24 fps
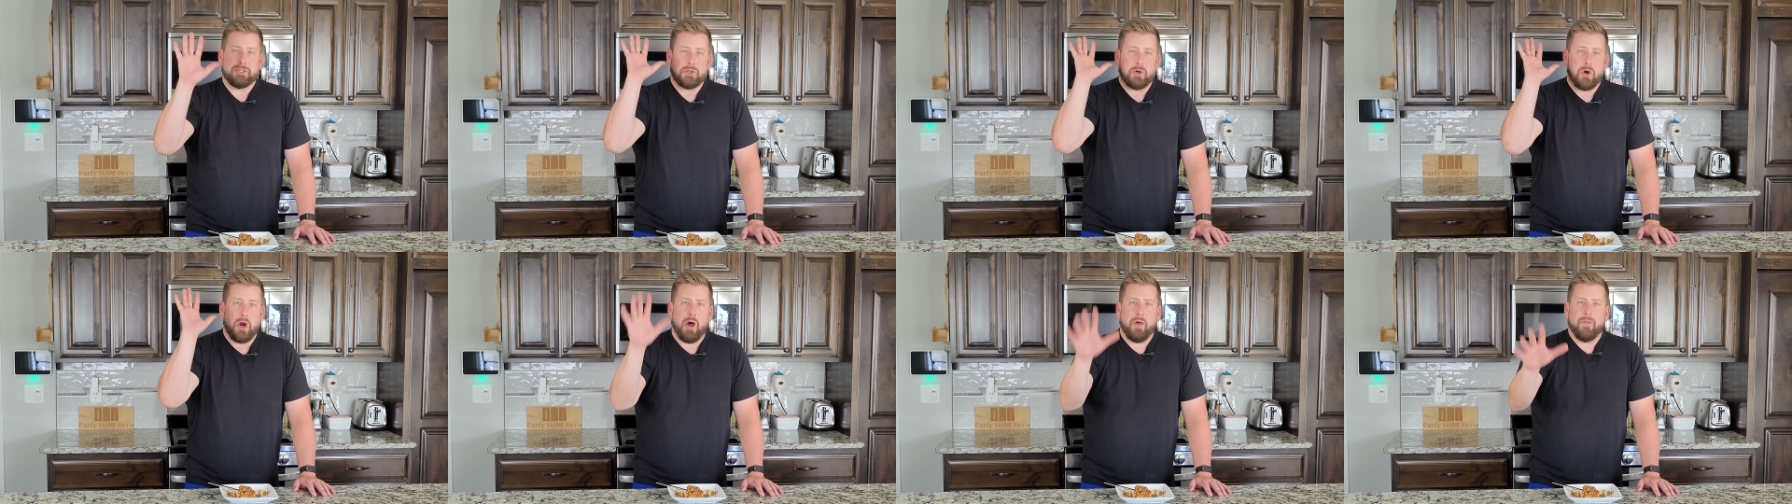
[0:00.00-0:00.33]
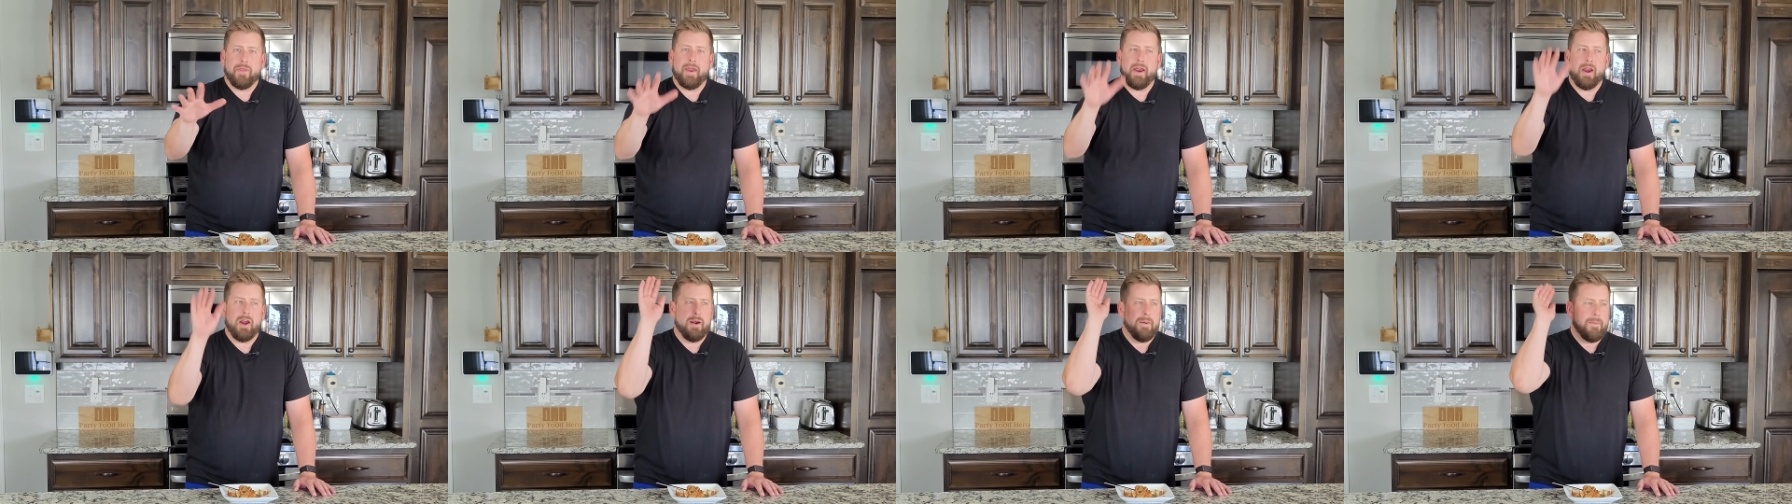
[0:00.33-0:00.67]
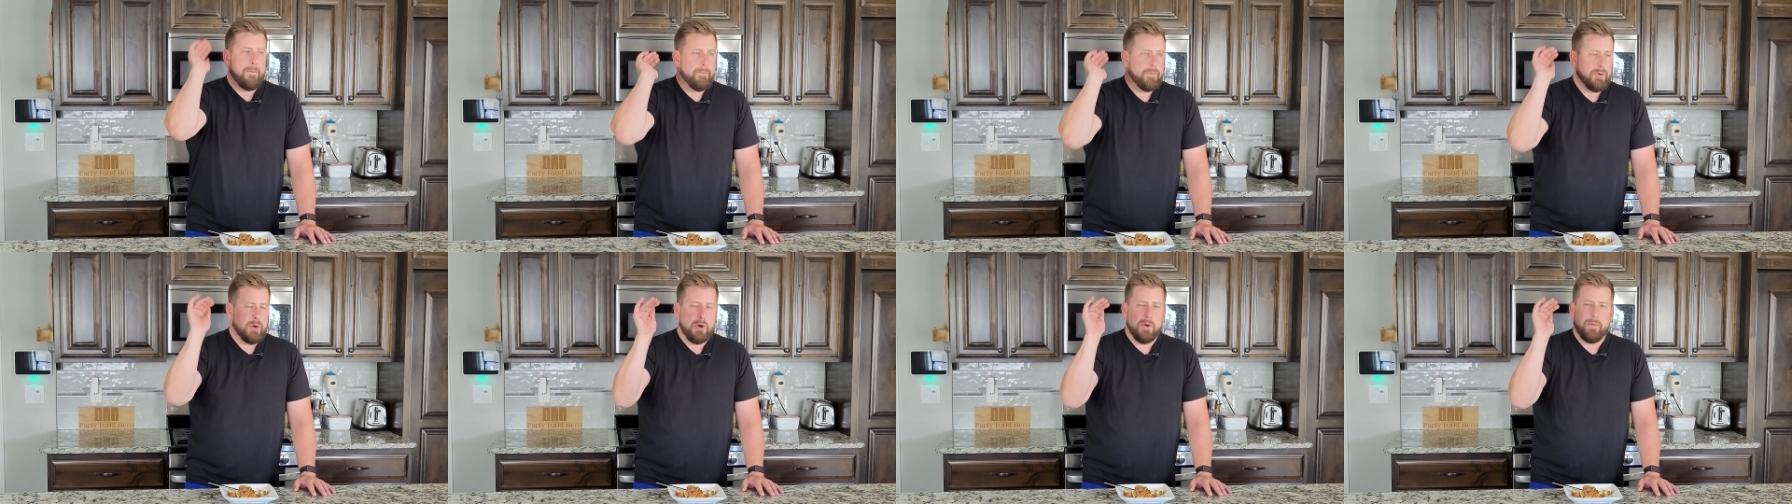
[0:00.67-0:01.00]
They're all
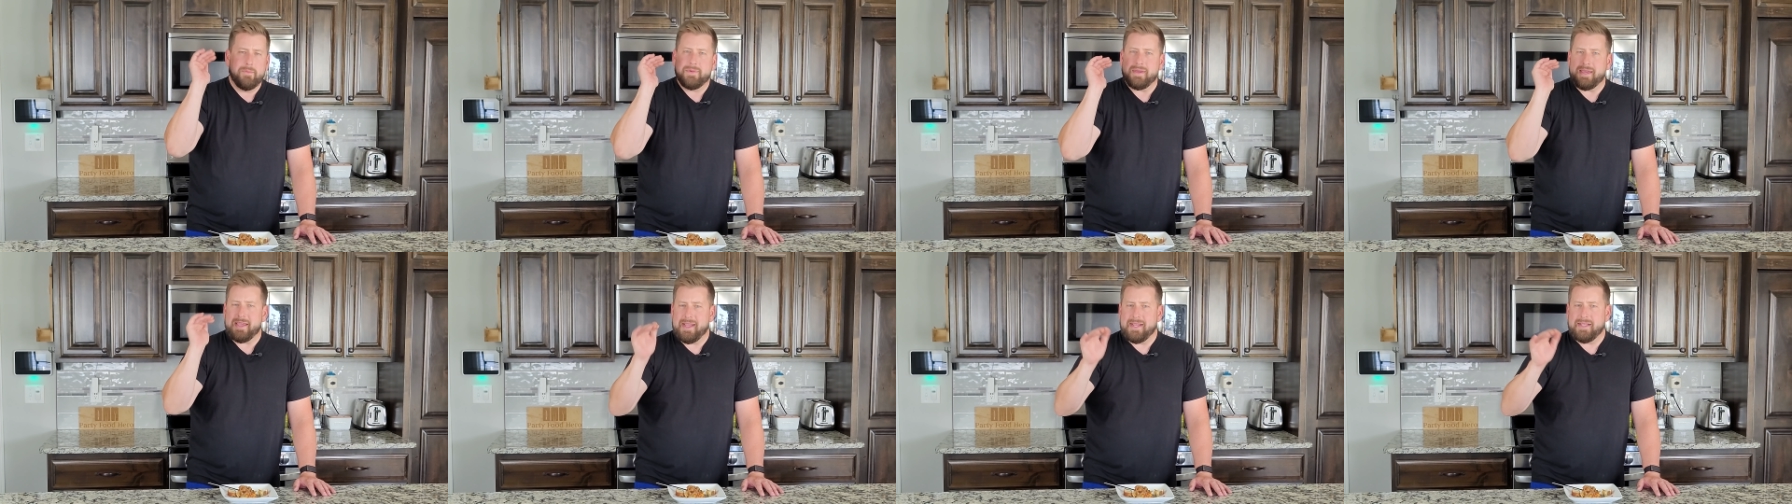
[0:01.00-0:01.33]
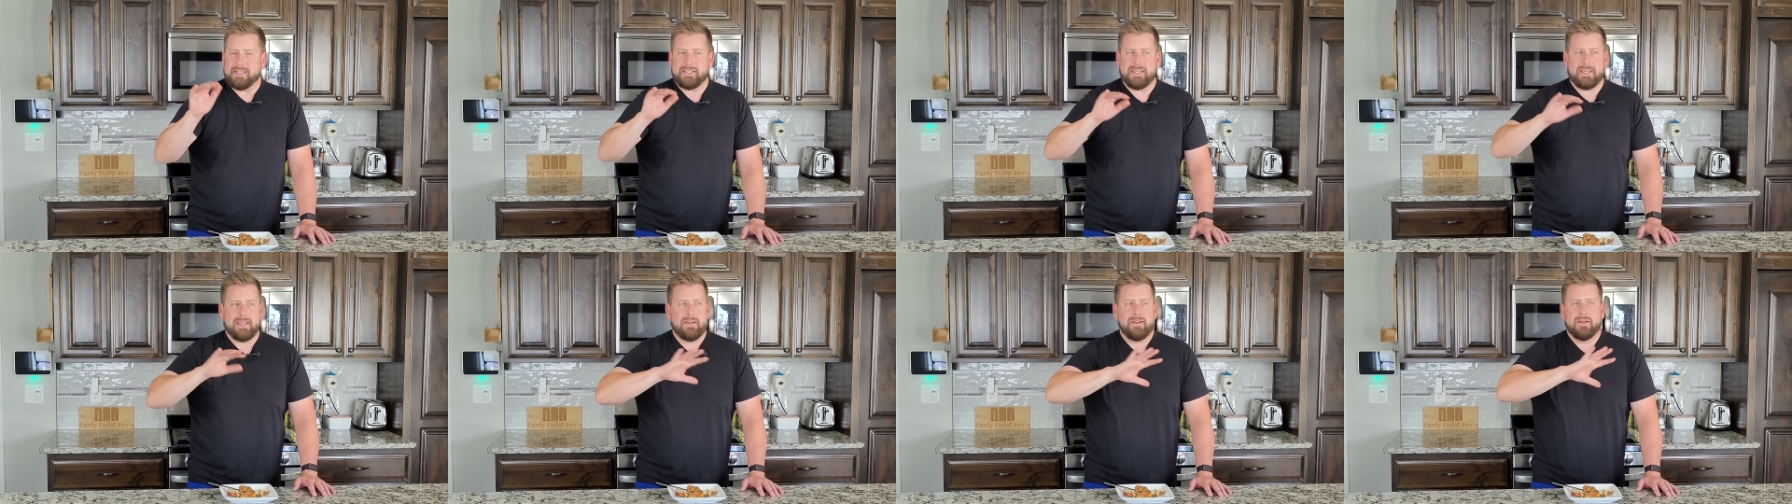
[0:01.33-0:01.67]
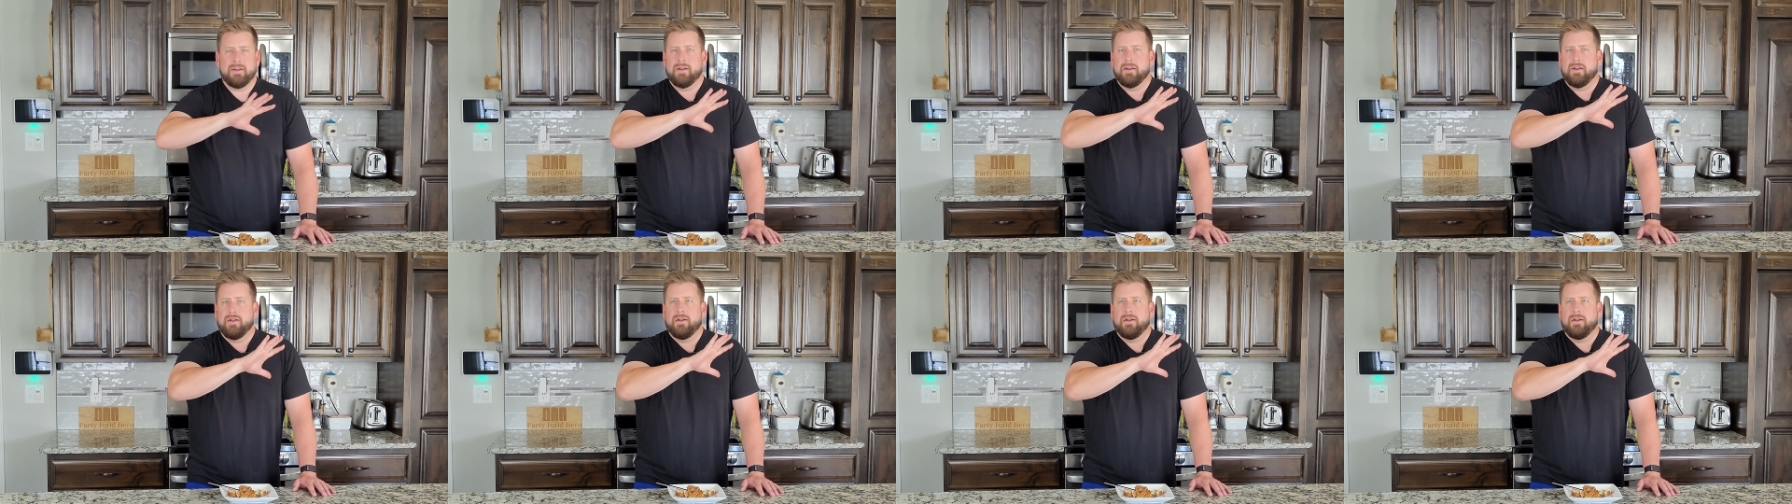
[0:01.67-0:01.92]
there. Boom, easy.